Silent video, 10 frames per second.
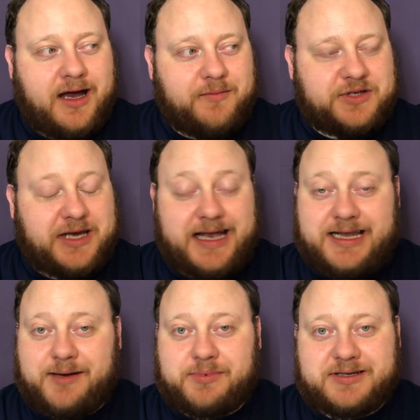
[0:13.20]
She
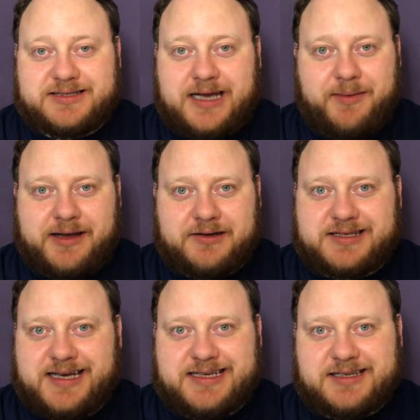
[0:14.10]
ended up coming
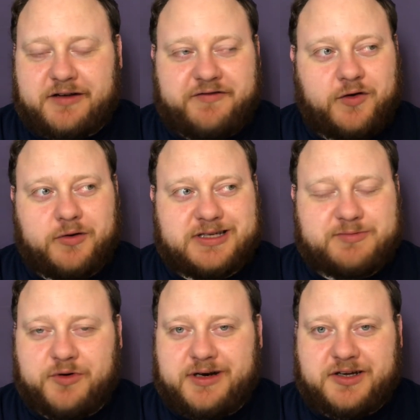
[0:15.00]
downstairs at like 4 this
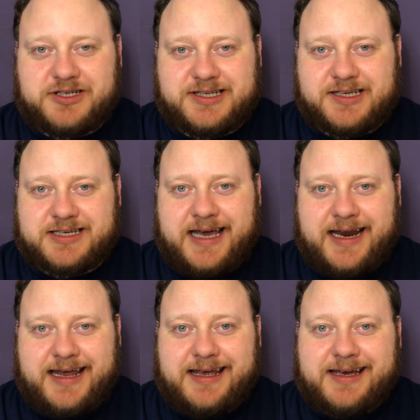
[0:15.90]
morning because she had such a
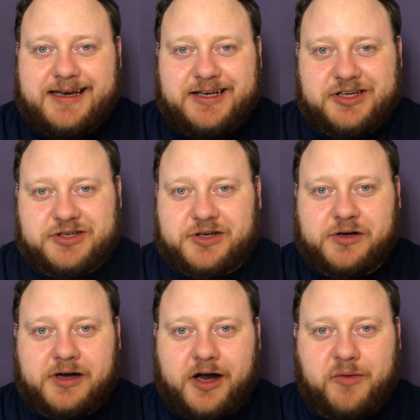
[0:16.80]
headache. She just
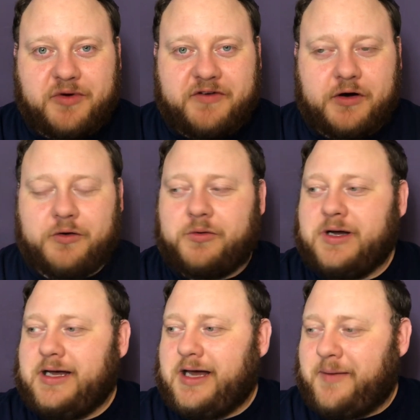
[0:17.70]
couldn't cope with it all.
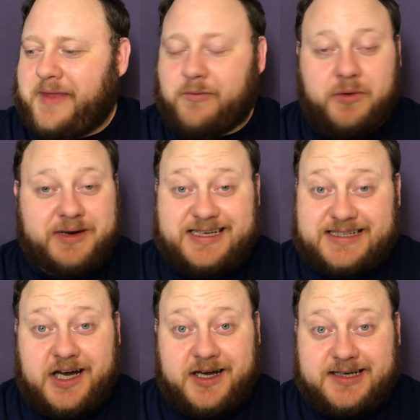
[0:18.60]
That woman is
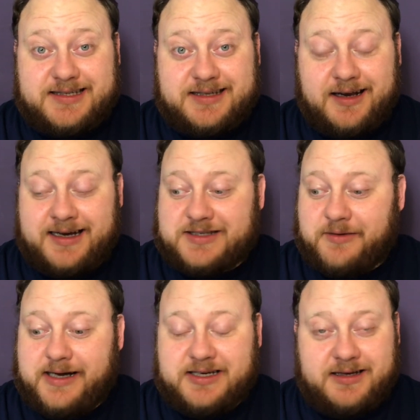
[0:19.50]
cursed, I
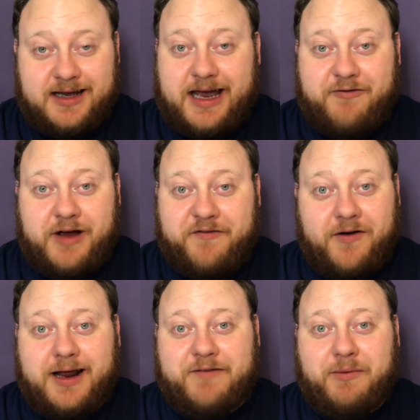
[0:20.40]
swear. I feel
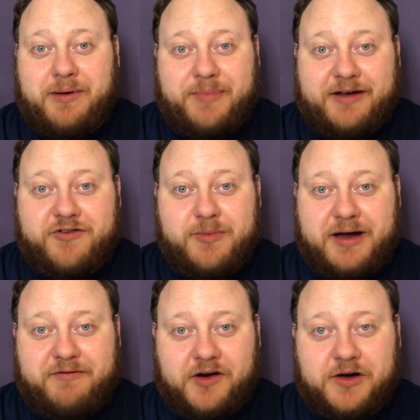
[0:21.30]
like if I went back through
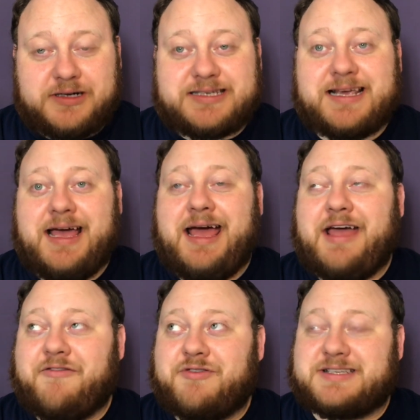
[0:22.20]
my vlogs
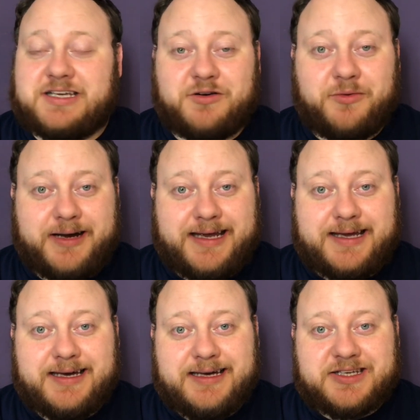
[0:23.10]
every single
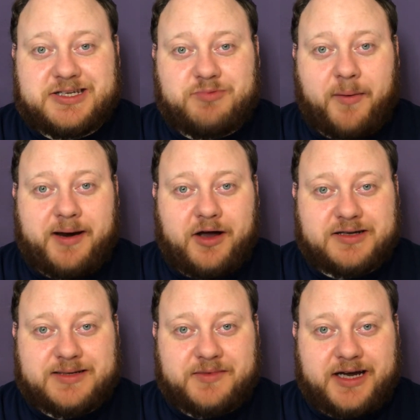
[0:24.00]
week, she's probably got
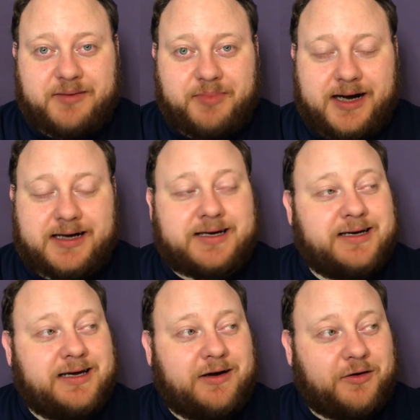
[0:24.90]
some kind of bug
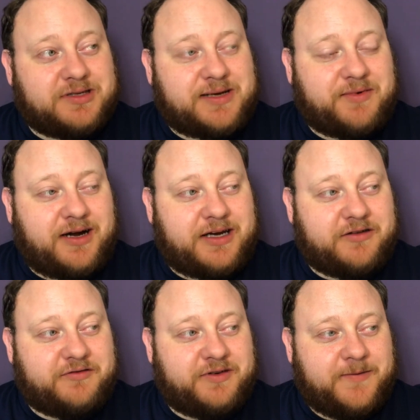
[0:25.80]
or some kind
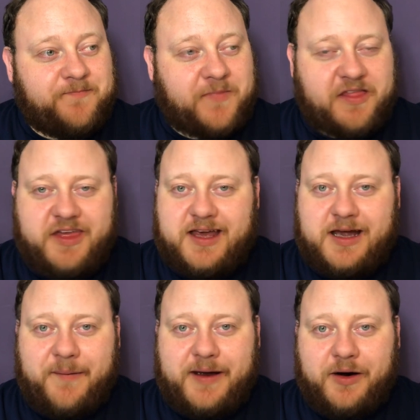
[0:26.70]
of thing
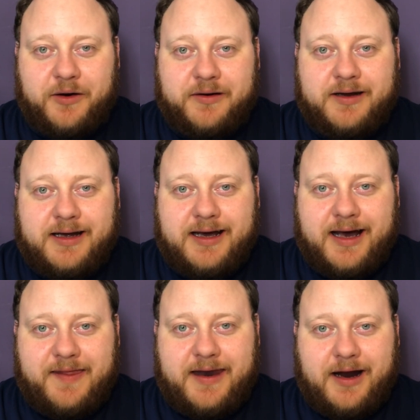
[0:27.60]
going on,
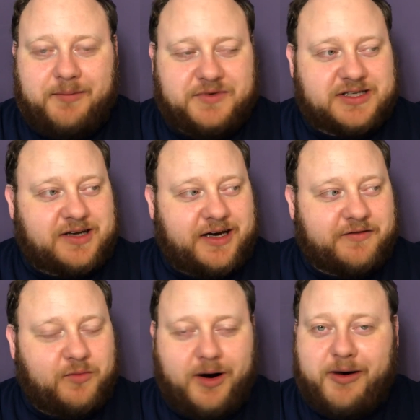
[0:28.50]
and then I'm just kind
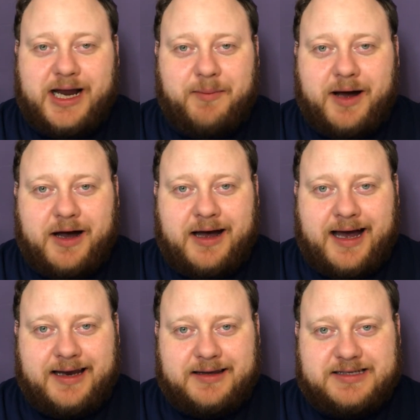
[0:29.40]
of worrying about
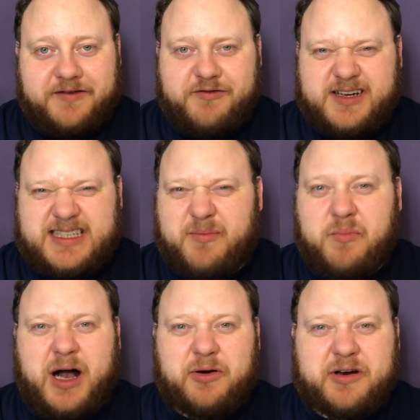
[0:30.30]
it and suffering some
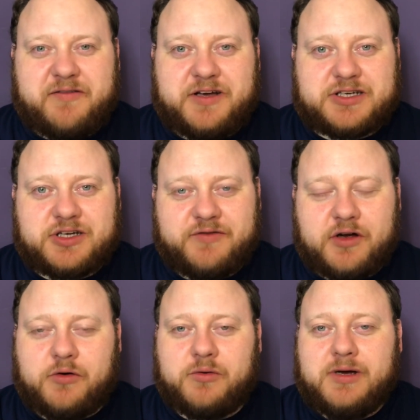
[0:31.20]
milder version of it
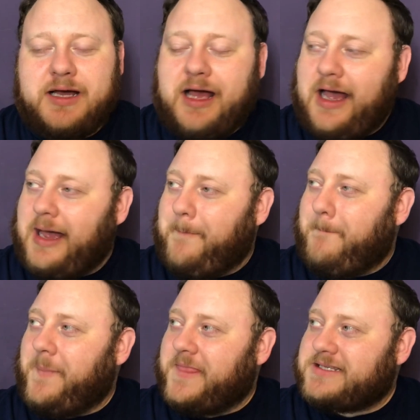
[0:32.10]
all.
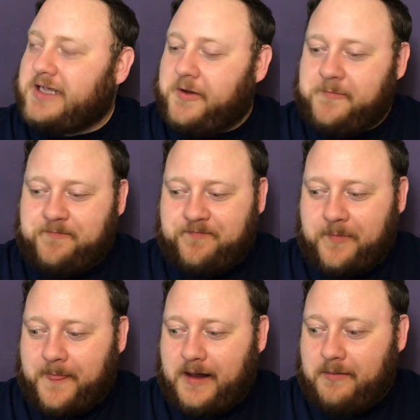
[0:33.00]
So
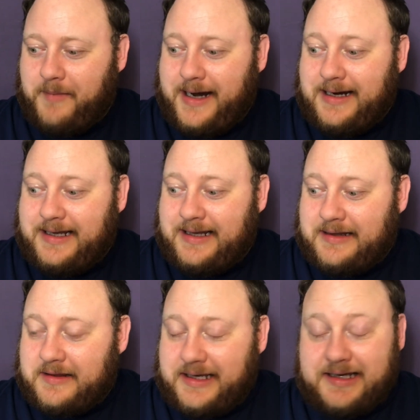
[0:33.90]

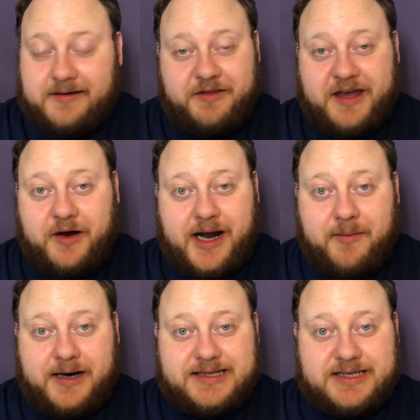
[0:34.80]
mainly the thing on our
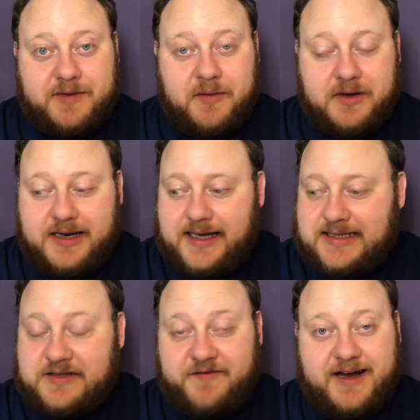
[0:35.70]
minds at the moment
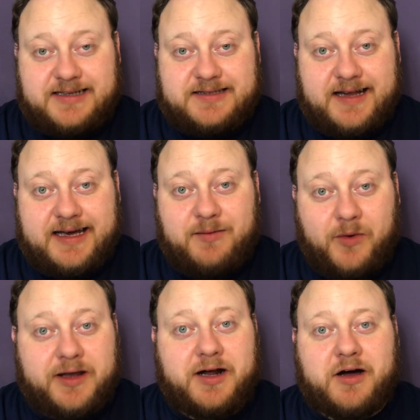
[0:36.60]
is the fact that in
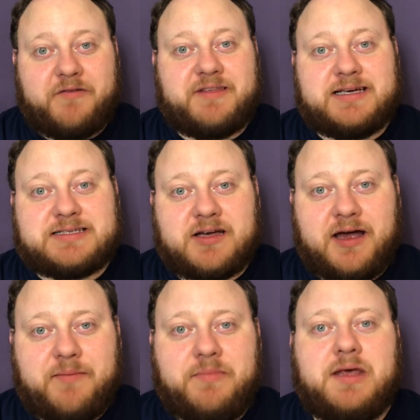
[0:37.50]
1.5 days'
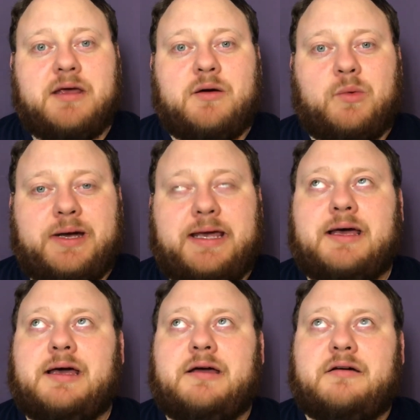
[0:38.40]
time,
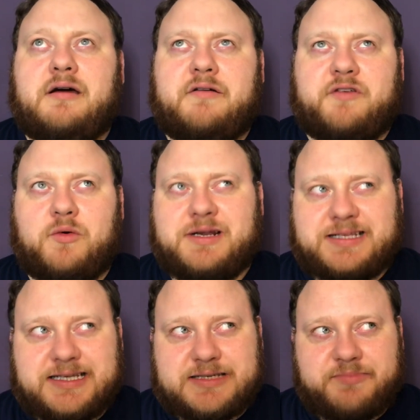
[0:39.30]
we, for all
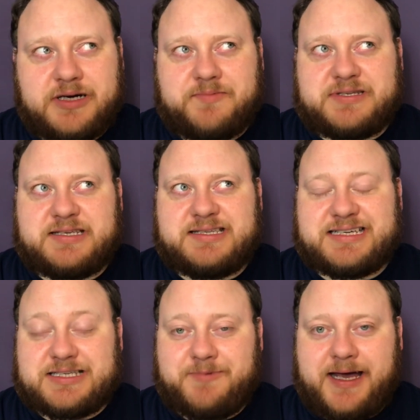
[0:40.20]
intents and purposes,
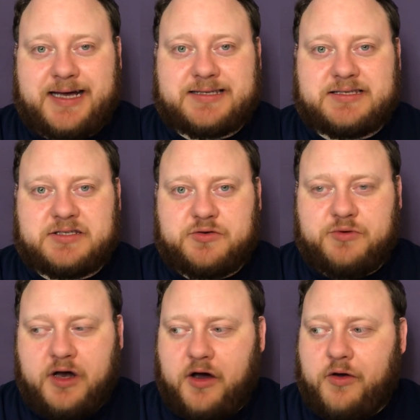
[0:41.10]
expect to
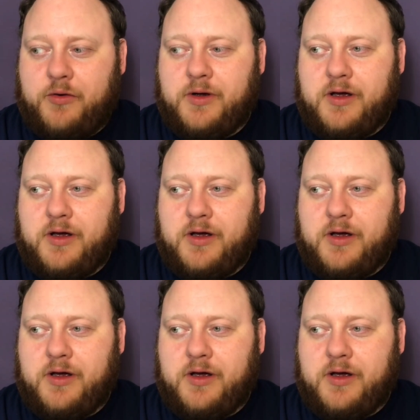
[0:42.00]
know